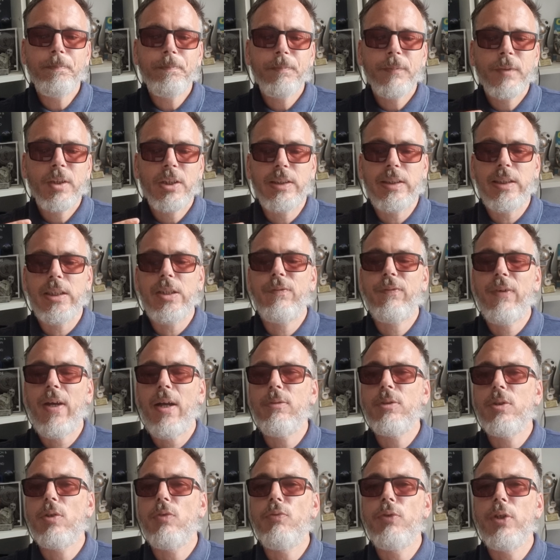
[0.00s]
because he's
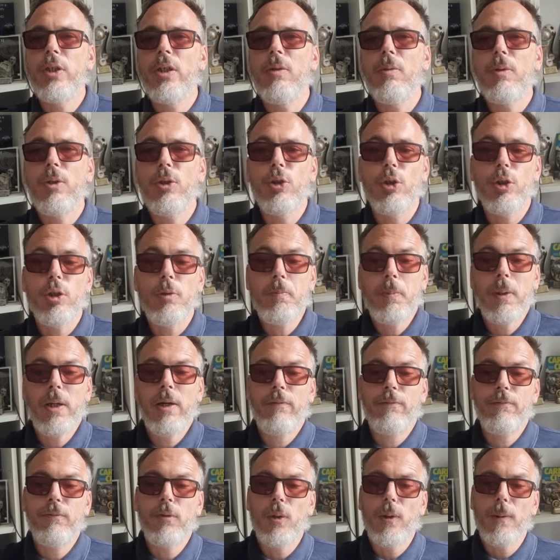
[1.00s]
found a real good bit
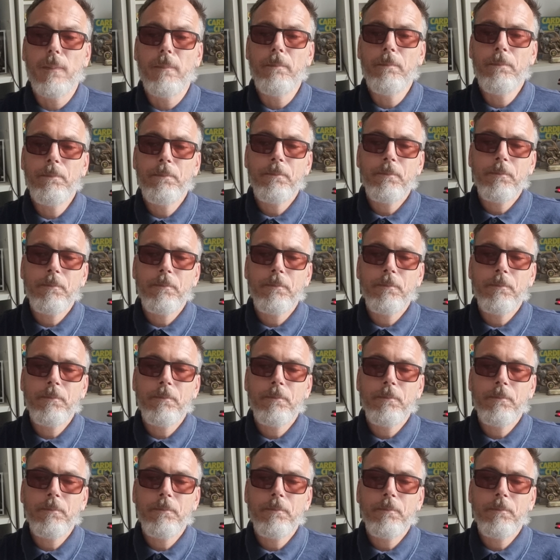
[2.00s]
of form.